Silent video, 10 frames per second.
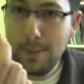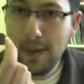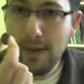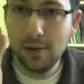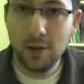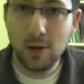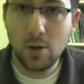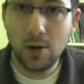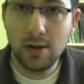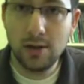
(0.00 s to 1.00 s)
penny or the
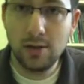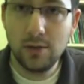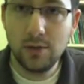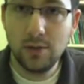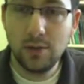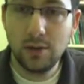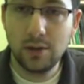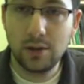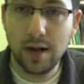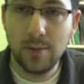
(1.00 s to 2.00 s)
coin is used to
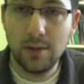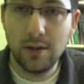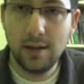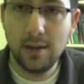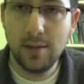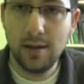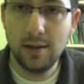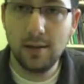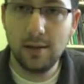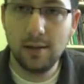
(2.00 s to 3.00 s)
describe an
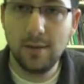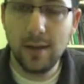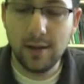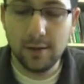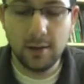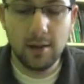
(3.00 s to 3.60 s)
independent event.